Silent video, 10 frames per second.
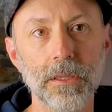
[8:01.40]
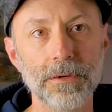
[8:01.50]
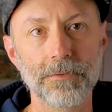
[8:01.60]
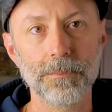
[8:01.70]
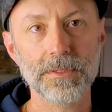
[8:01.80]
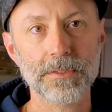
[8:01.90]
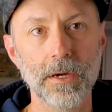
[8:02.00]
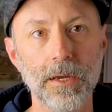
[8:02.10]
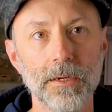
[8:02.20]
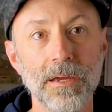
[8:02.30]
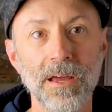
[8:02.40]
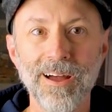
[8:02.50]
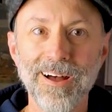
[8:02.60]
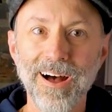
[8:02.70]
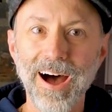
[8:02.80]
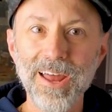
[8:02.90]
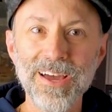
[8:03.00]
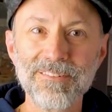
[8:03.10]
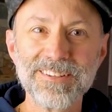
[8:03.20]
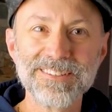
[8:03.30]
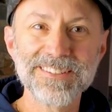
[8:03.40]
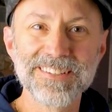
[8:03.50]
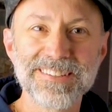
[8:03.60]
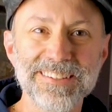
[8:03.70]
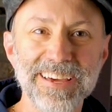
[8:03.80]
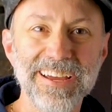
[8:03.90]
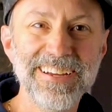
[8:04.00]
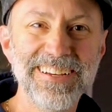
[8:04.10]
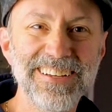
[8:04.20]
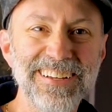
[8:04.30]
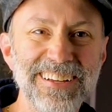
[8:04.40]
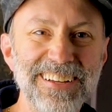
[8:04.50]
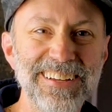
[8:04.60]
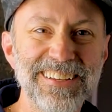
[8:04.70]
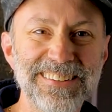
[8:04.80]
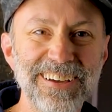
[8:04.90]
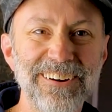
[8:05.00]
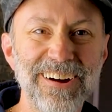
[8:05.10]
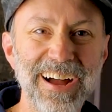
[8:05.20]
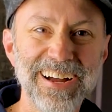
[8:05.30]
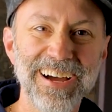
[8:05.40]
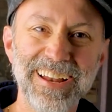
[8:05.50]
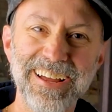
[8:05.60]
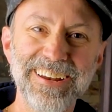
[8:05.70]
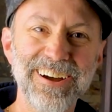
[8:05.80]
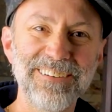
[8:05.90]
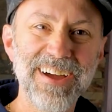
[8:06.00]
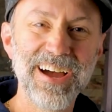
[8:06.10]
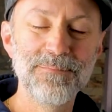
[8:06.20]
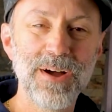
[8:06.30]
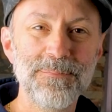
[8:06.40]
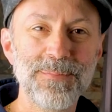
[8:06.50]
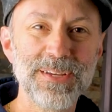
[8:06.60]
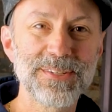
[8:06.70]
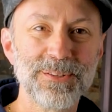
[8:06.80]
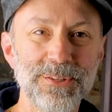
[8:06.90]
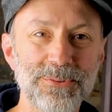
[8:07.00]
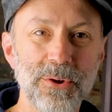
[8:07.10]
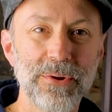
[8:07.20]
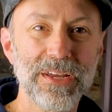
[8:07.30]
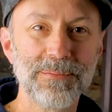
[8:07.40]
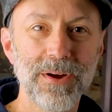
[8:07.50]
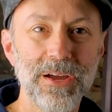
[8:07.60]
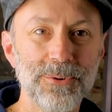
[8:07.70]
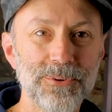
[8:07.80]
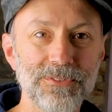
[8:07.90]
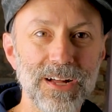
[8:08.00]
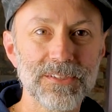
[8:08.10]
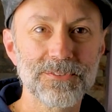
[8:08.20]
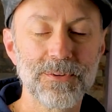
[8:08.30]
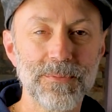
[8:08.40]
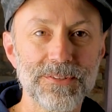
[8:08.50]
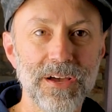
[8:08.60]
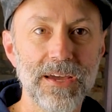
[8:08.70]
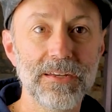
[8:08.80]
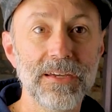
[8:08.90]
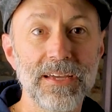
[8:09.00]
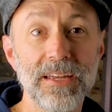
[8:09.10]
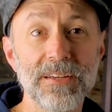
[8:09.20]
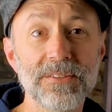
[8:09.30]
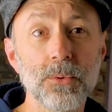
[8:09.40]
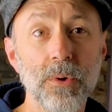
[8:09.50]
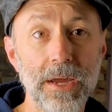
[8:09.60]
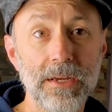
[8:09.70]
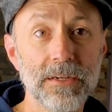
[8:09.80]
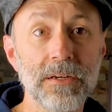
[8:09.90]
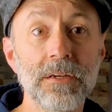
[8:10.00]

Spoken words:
light from this guy. I don't have an assistant today, so I got, you know, I'm basically throwing in my own reflector from the side. It is a way,